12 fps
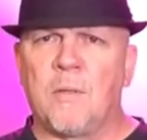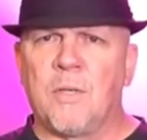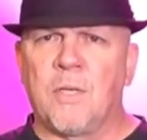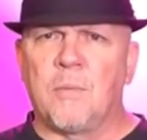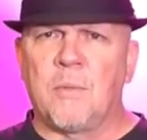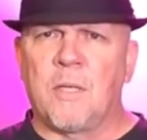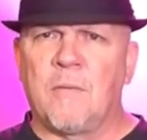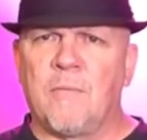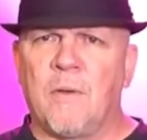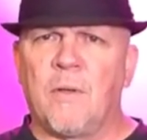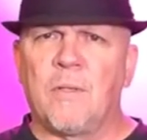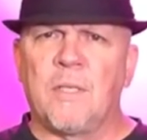judgment that
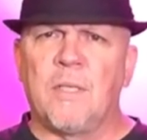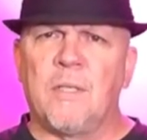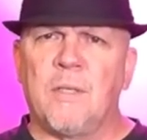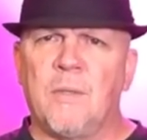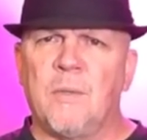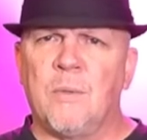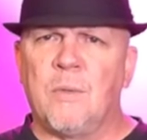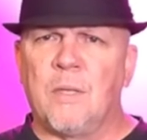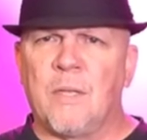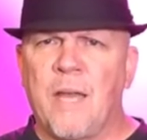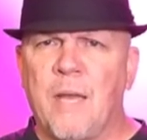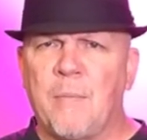falls into the
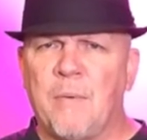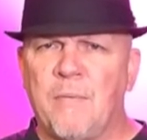lap